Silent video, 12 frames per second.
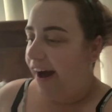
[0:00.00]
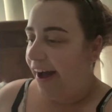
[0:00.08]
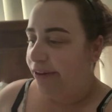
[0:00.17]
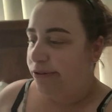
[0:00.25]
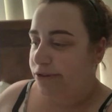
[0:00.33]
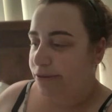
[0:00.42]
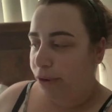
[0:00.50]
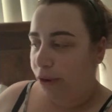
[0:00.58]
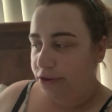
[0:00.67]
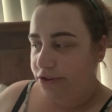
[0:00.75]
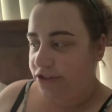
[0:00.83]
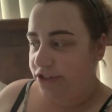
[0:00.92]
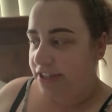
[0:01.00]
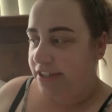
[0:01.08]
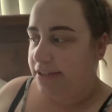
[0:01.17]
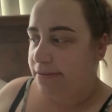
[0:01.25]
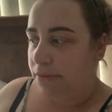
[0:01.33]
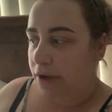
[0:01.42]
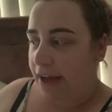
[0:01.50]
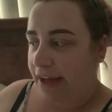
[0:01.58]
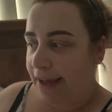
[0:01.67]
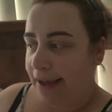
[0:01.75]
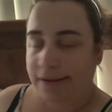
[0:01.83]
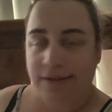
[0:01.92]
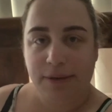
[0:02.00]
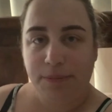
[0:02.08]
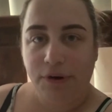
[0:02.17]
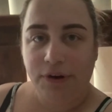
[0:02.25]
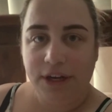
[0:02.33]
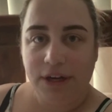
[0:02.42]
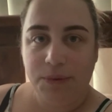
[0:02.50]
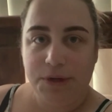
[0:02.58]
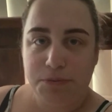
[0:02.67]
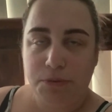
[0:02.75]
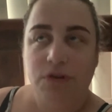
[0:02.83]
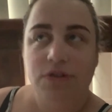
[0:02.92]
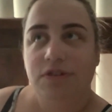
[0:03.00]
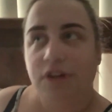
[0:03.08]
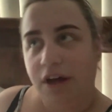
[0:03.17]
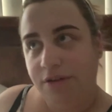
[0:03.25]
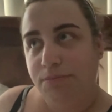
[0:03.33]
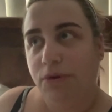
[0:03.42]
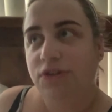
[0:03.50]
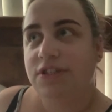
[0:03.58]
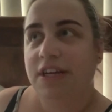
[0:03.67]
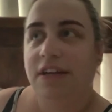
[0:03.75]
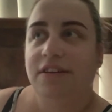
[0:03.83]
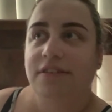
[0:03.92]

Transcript: I also posted my Antipodean Witch Box unboxing